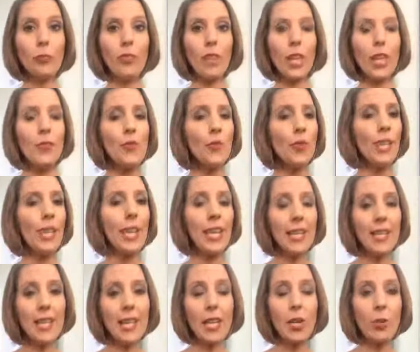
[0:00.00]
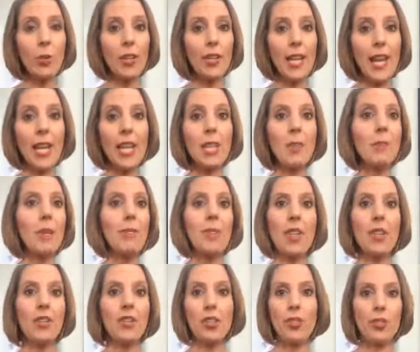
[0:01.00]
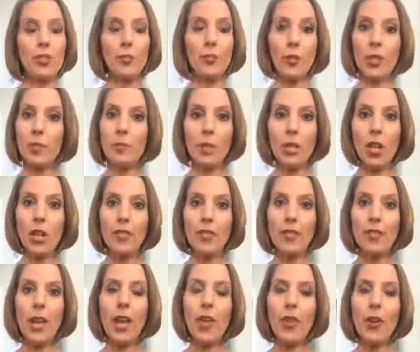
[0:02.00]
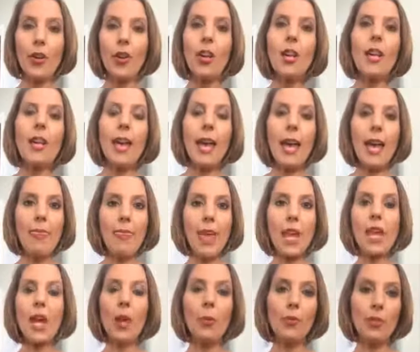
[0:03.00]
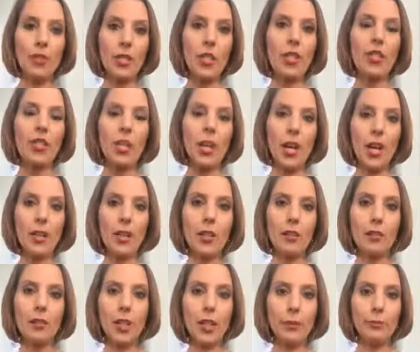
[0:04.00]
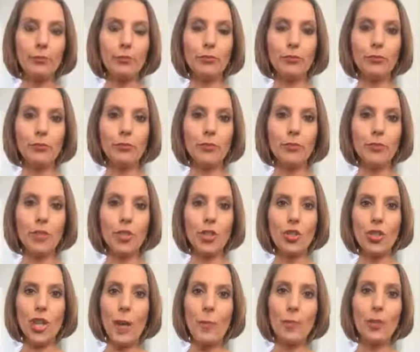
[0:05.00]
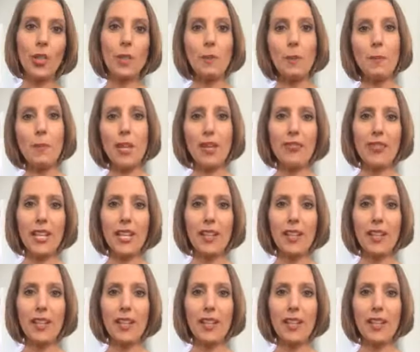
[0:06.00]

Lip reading: If you can't get organic meat, then just avoid meat altogether, and then I would teach you how to shop a little bit better and eat